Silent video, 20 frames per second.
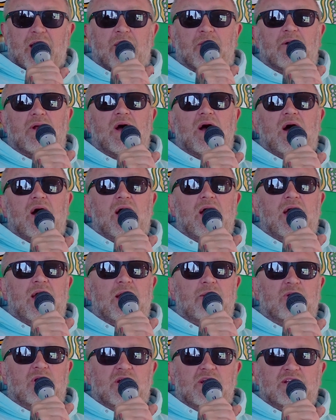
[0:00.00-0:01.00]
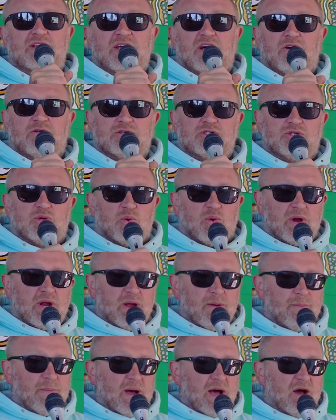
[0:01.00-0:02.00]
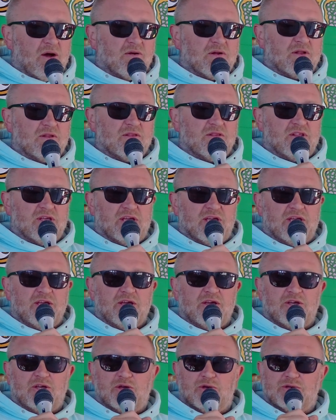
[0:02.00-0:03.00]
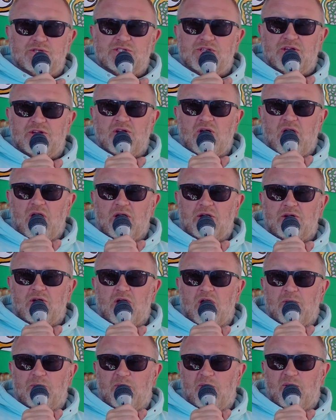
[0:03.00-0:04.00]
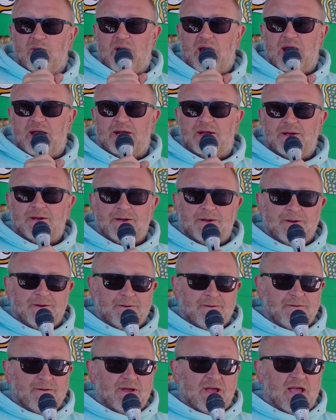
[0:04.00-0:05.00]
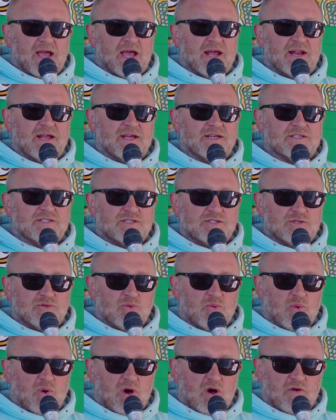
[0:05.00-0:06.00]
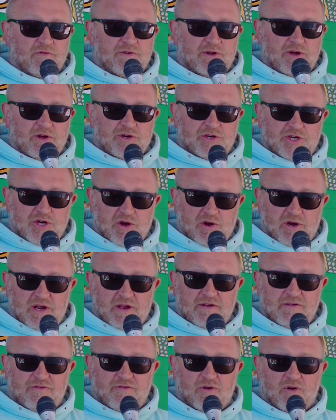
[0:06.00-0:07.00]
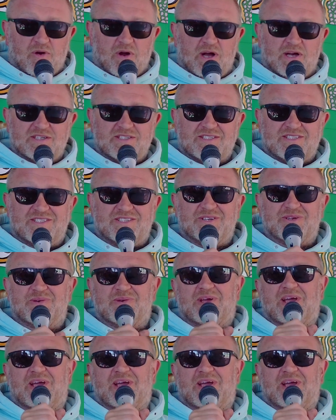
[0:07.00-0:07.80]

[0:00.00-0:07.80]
check it out. I am going to tell a story about the Houston Art Car Parade, and it's a 12-year journey for us